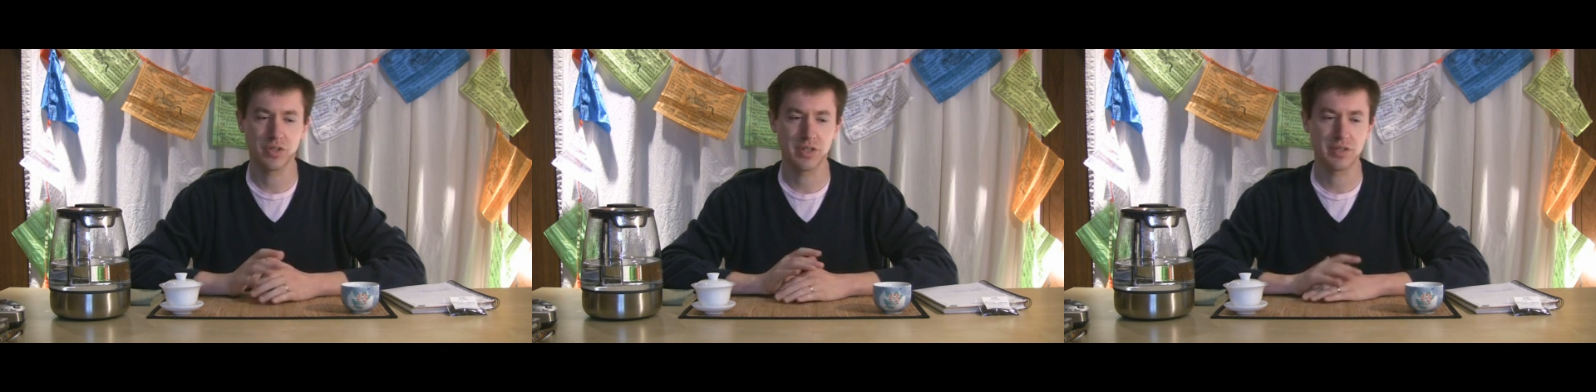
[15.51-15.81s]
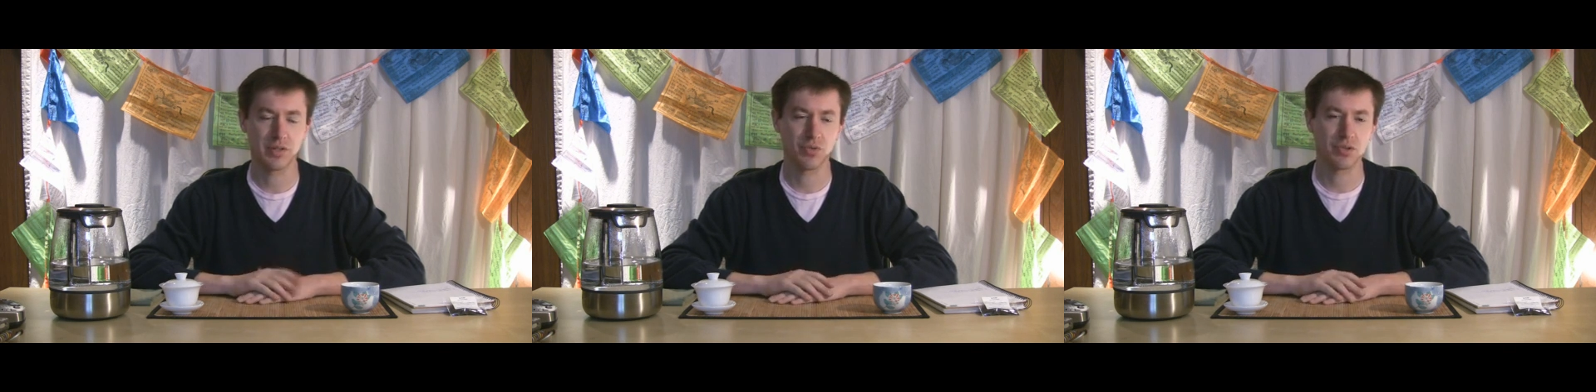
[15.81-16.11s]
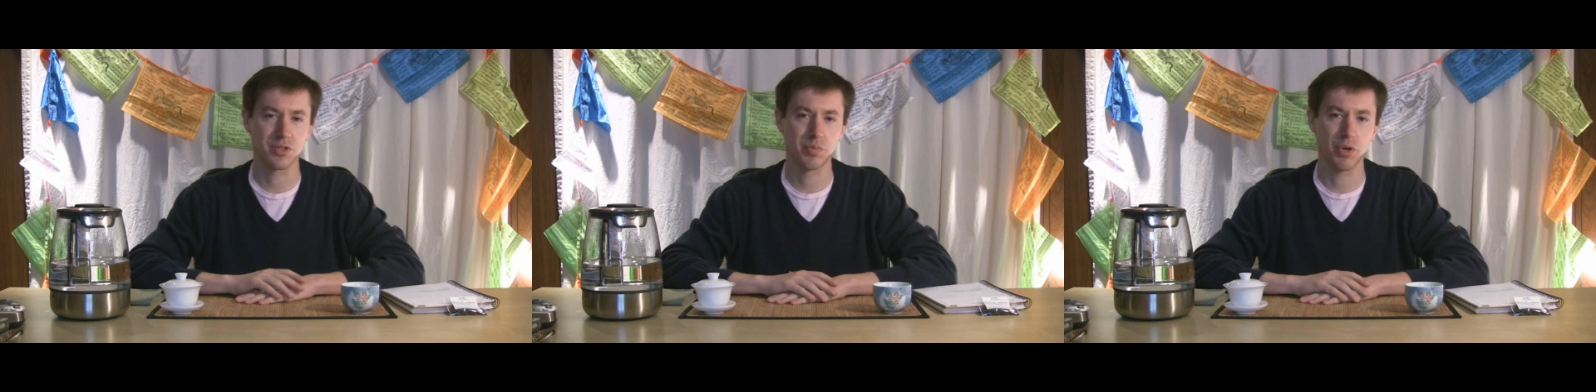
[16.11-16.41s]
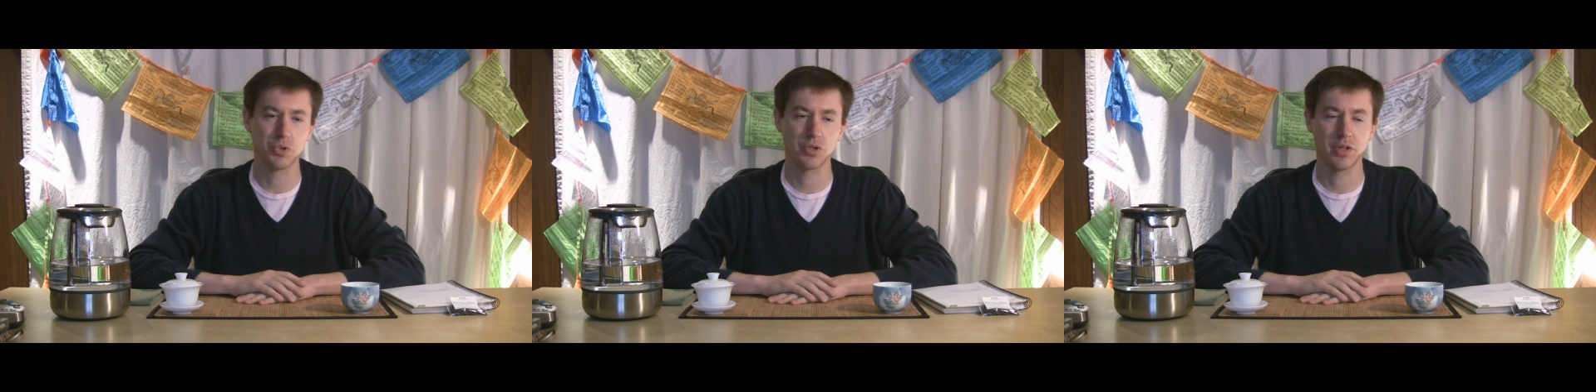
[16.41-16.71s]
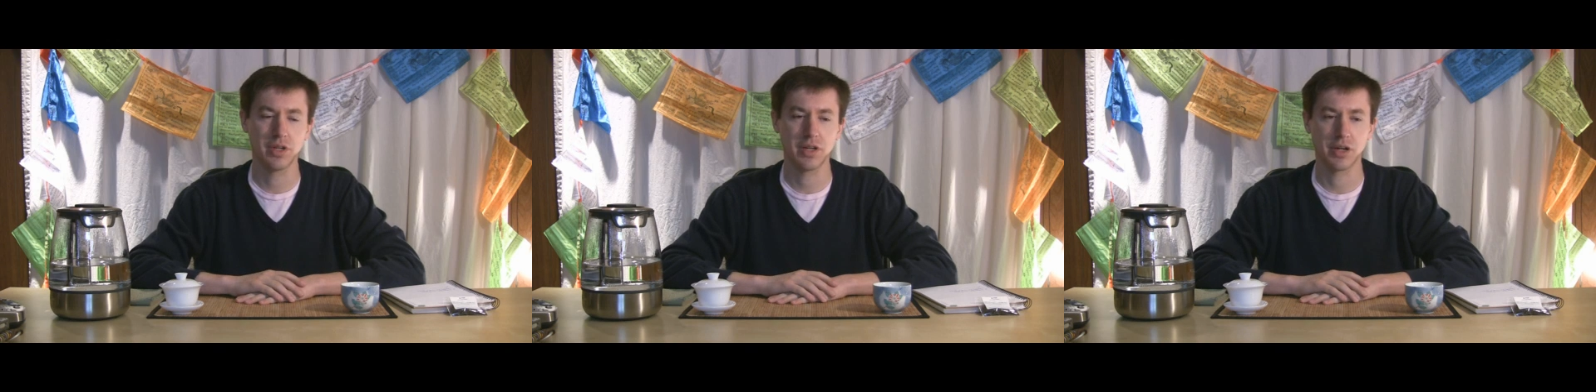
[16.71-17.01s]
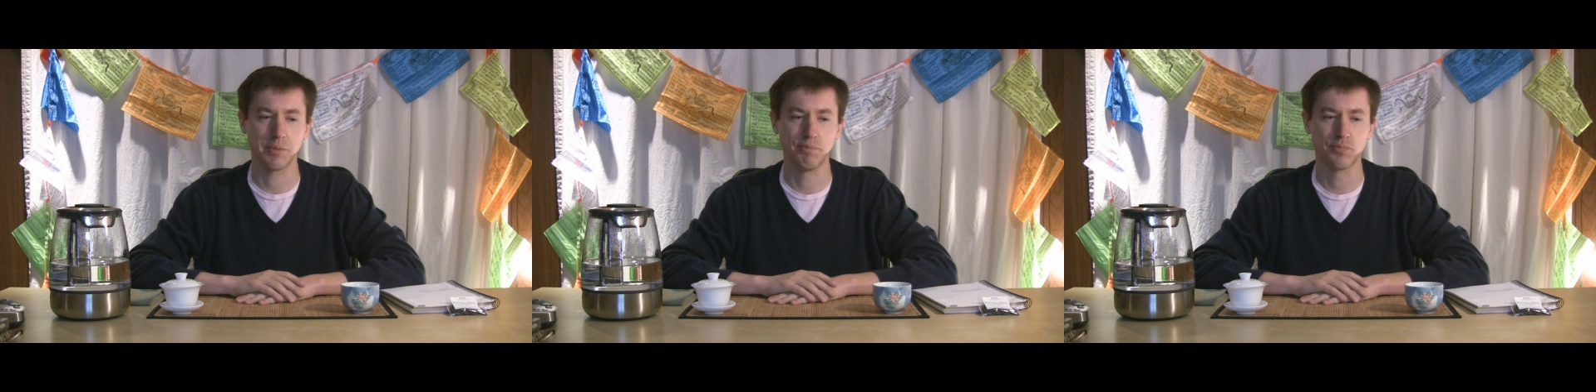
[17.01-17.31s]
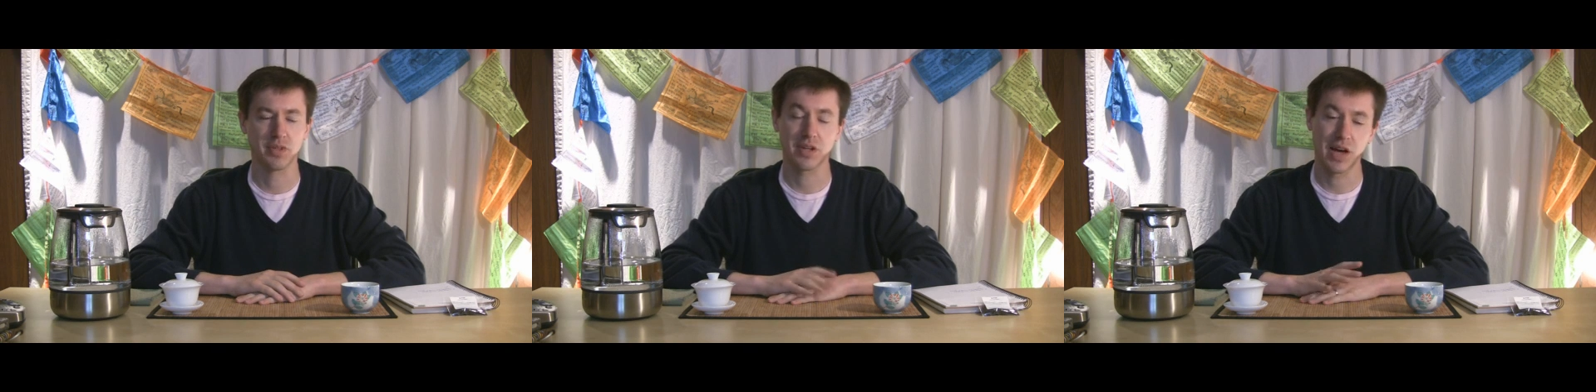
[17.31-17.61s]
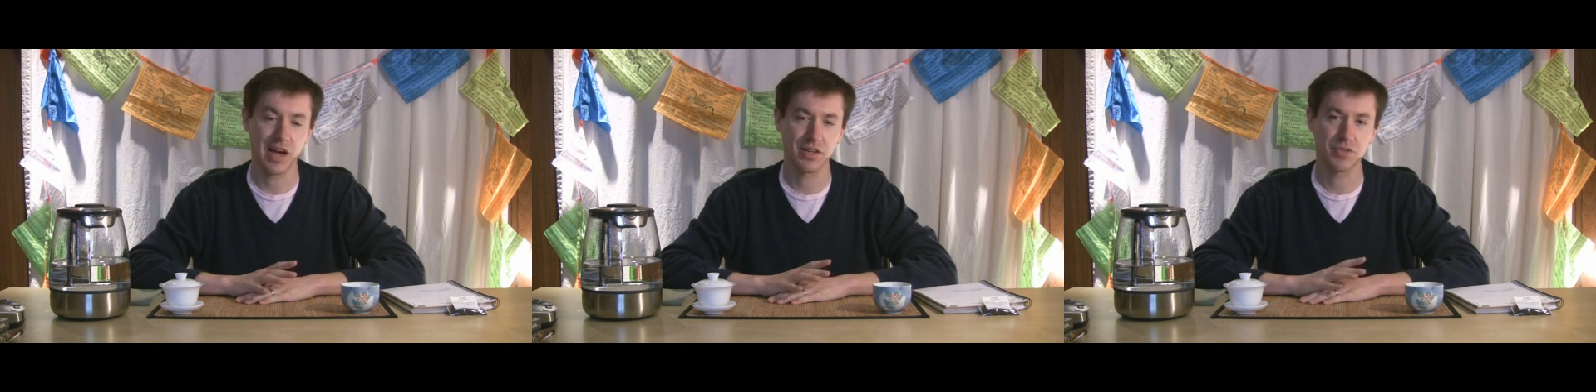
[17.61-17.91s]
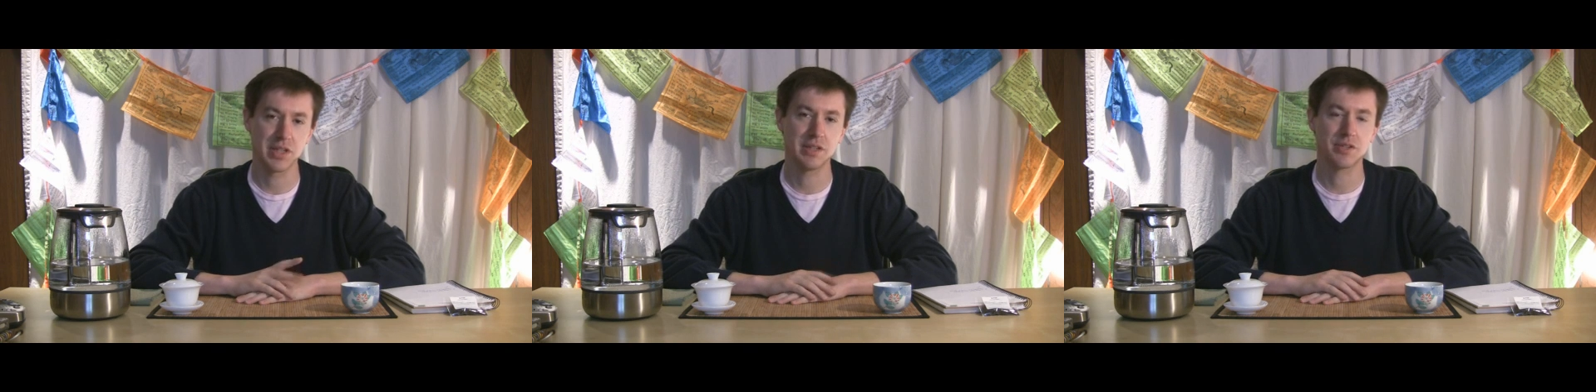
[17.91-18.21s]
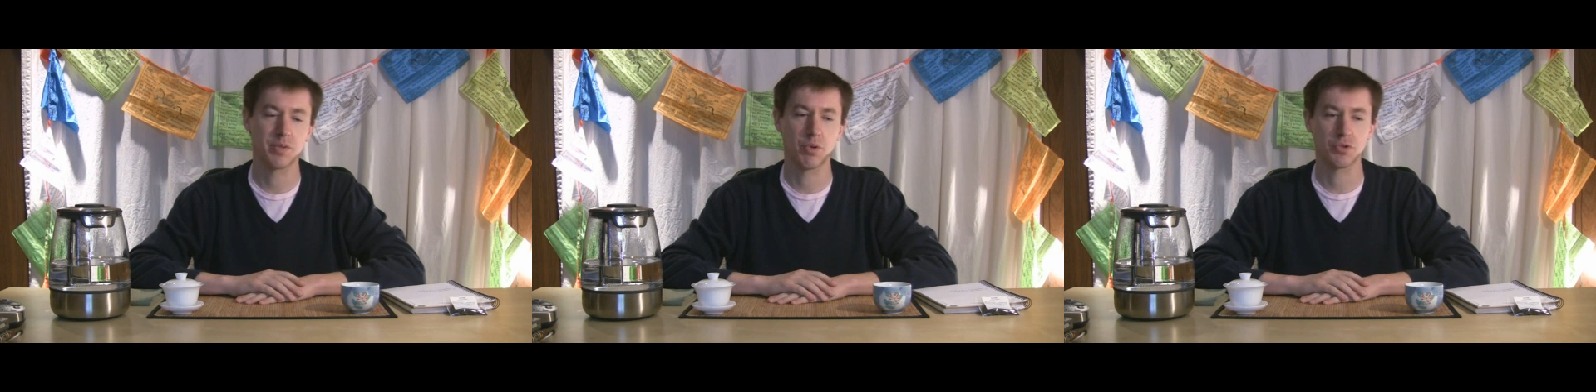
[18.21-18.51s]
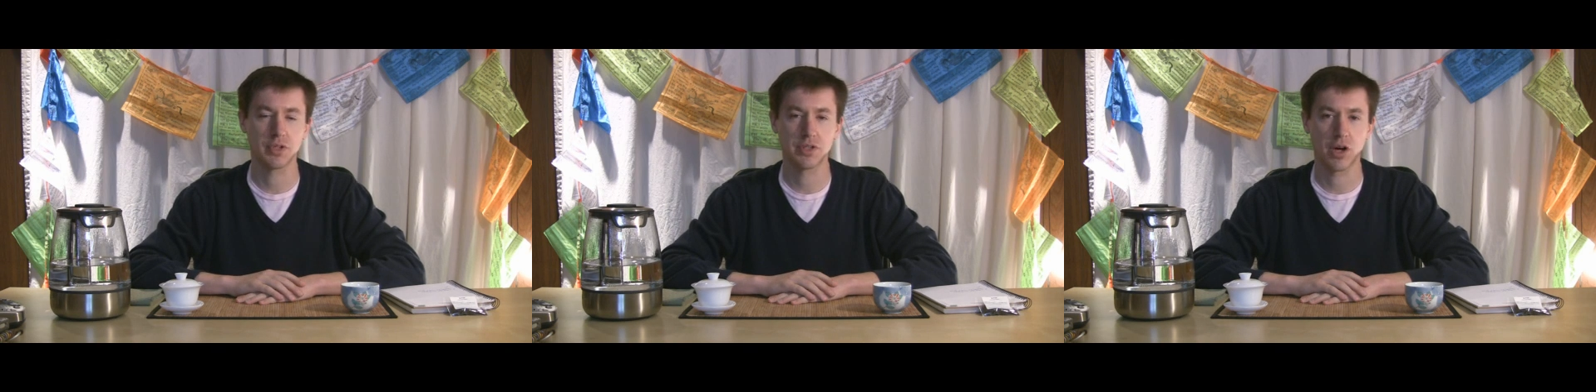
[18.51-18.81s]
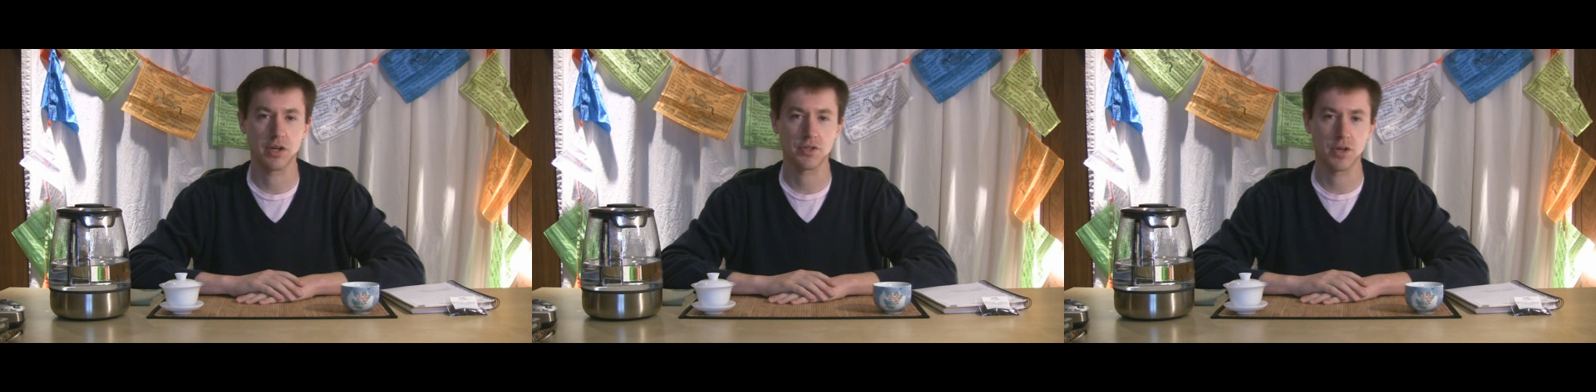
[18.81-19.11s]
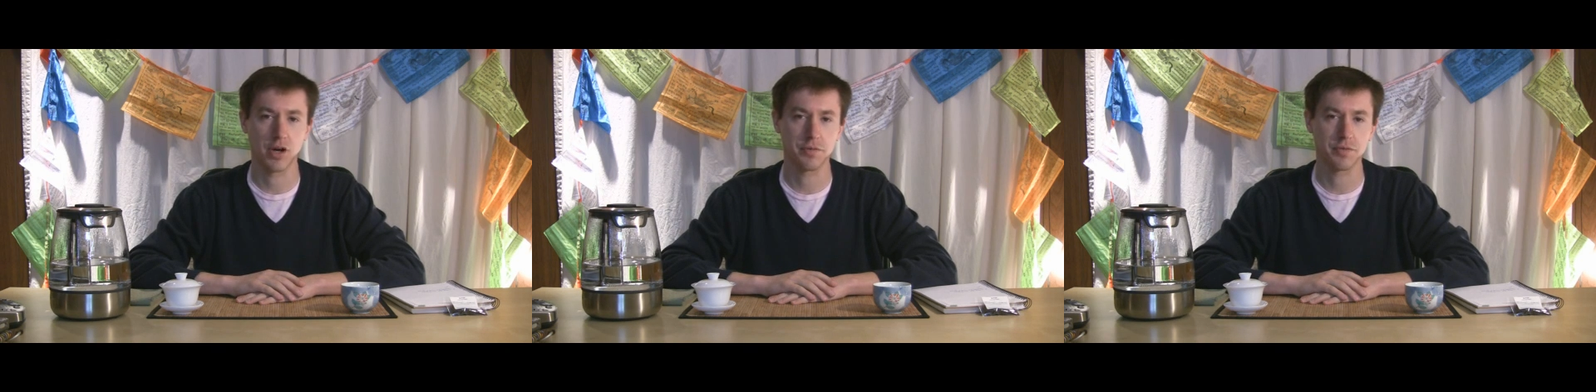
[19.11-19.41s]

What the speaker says: the teas that was supposedly the kind of tea supposedly tossed off